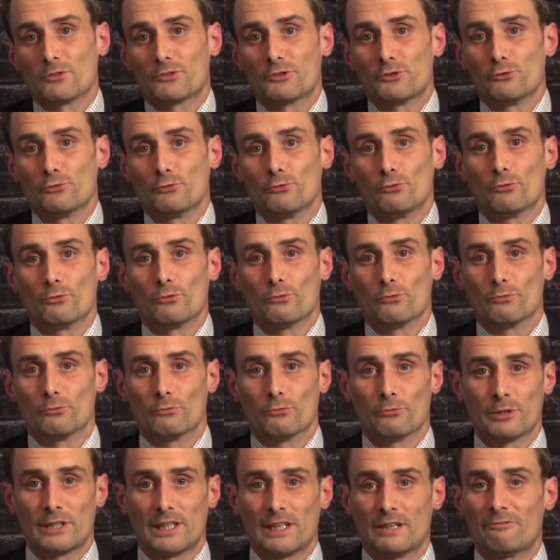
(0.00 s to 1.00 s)
to
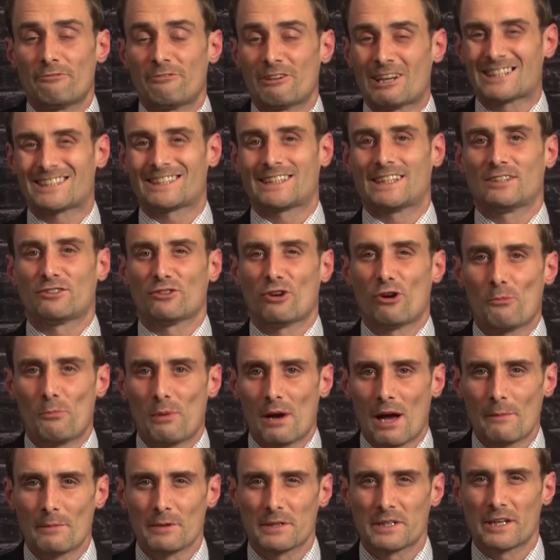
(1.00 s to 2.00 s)
reinvest into
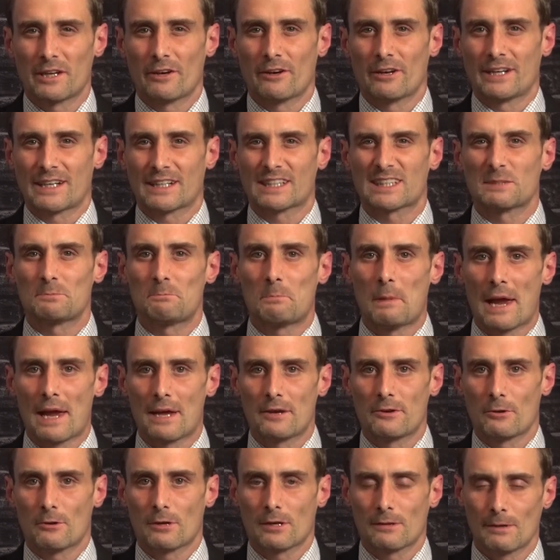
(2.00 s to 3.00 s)
Obamacare and
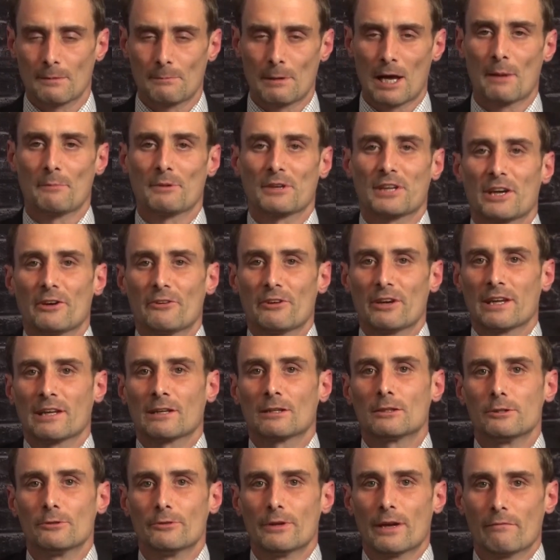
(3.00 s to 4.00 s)
expand Obamacare to
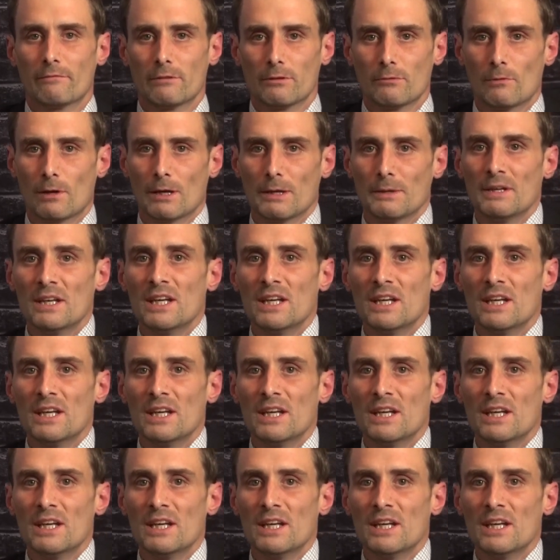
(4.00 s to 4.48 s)
include everyone.